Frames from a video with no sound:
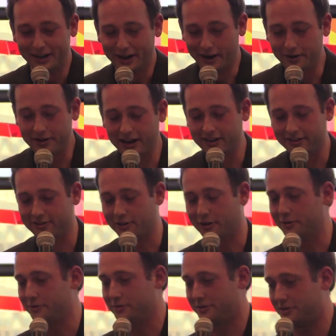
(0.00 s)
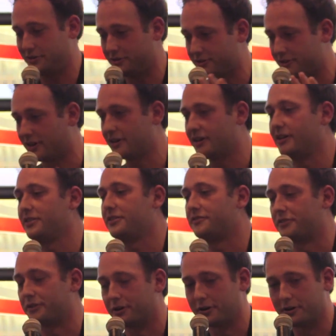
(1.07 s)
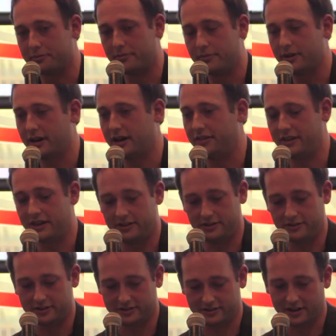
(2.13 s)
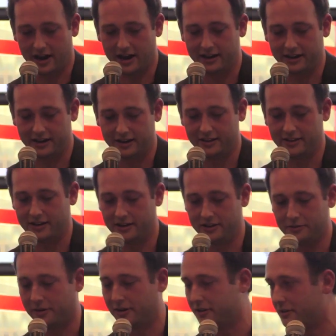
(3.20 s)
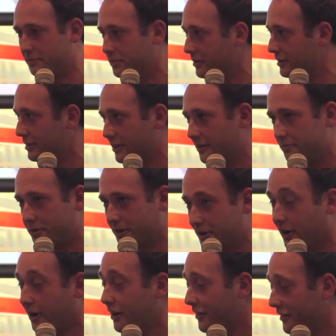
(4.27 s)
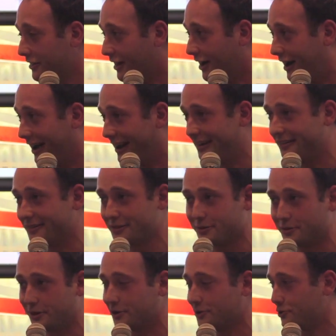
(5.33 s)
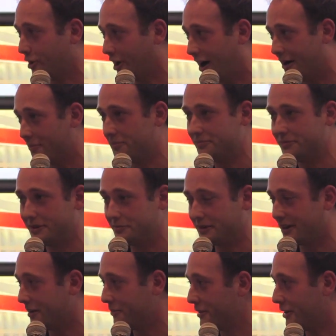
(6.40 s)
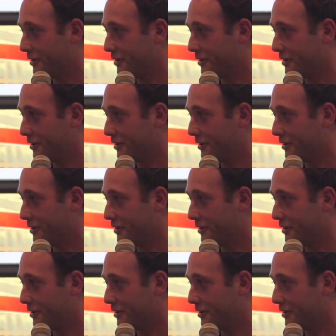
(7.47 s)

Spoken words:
Okay, so you started at the firm, and then you decided that you wanted to put it all on the line, quit your job, and become an